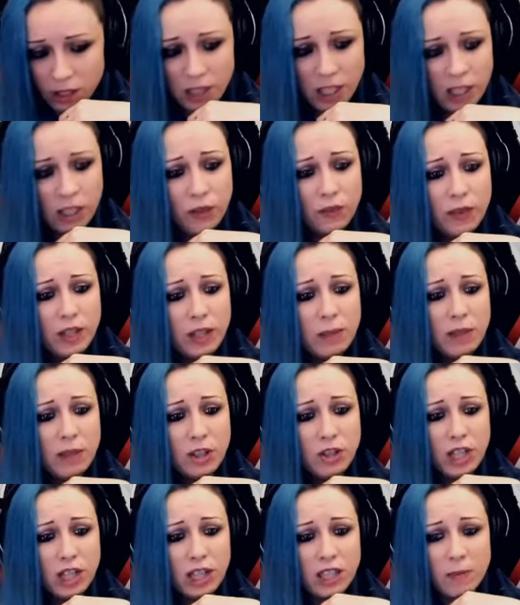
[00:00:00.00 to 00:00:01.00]
Thank you very
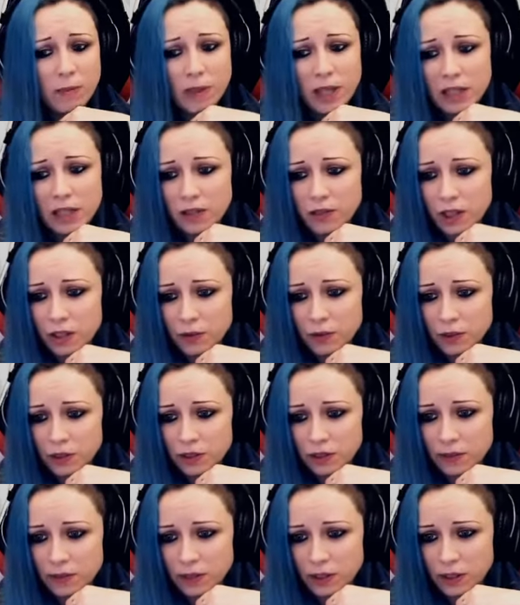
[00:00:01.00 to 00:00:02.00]
much guys by the way
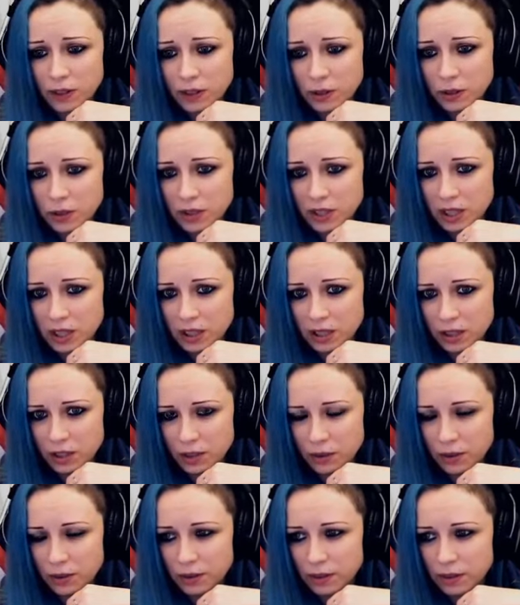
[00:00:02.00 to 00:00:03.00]
for the follows. Thank
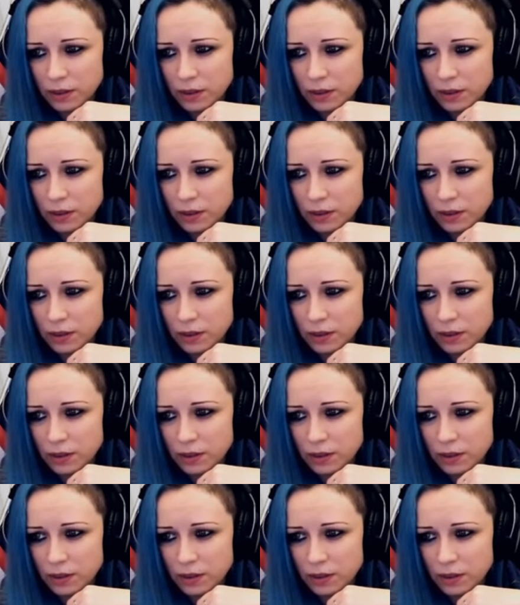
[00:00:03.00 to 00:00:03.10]
you.